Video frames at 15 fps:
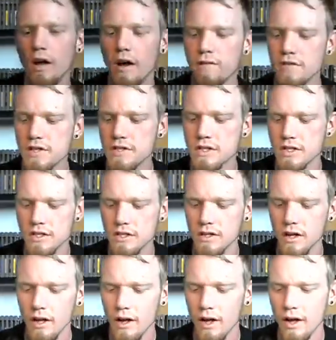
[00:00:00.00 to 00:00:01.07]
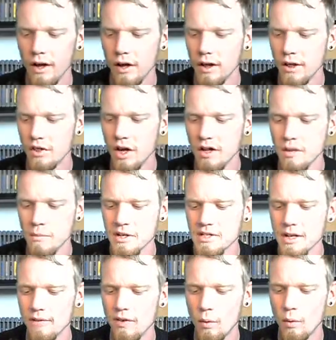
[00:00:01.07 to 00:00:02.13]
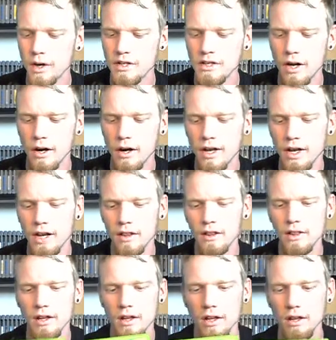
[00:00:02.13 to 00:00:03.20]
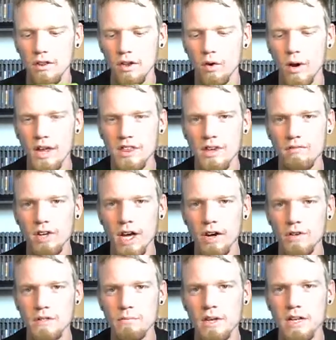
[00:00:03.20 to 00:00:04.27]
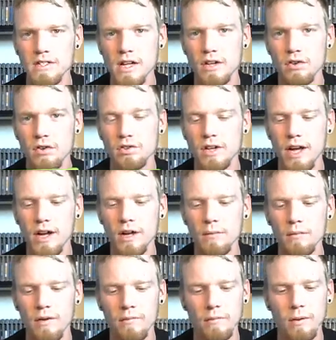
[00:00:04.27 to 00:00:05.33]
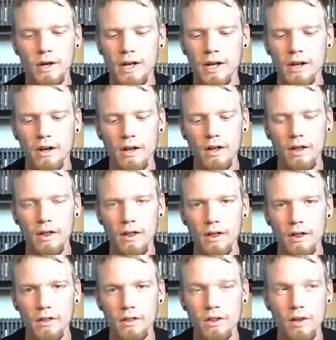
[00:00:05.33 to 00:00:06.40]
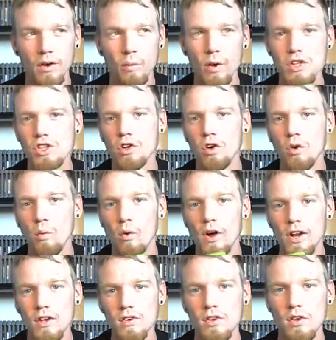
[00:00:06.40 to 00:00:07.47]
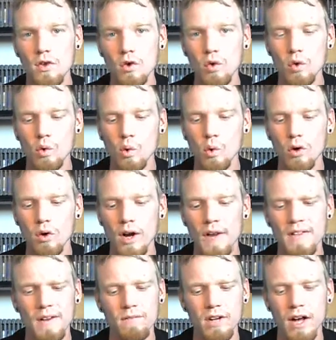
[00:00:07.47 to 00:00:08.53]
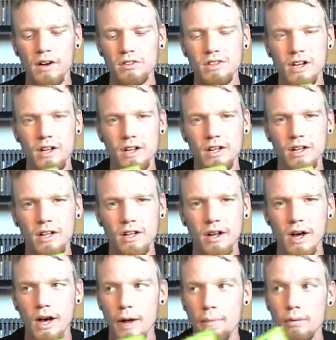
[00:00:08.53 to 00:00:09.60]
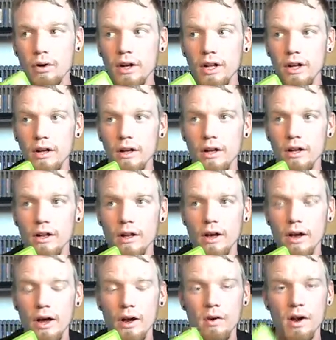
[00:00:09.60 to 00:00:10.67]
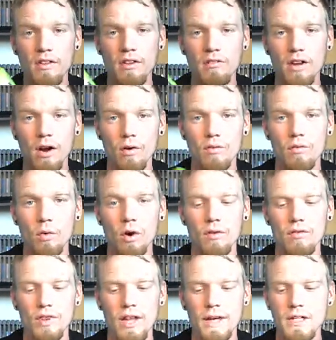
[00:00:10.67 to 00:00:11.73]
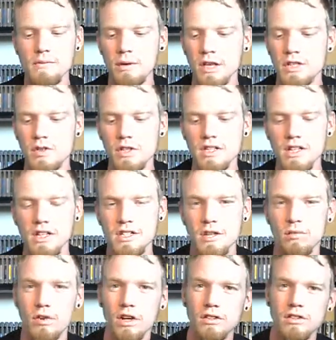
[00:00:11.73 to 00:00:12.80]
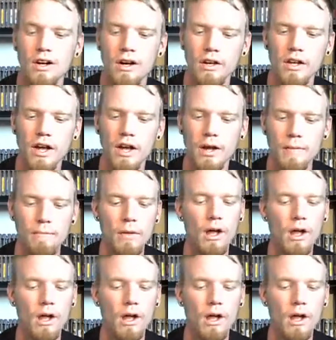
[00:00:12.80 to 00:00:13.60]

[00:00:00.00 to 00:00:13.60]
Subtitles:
I've just thought to myself I want to start getting the Grand Theft Autos because I do like them. I've played the original 1 and 2 Grand Theft Auto London. I played Grand Theft Auto 4 for the Xbox 360 for a long time.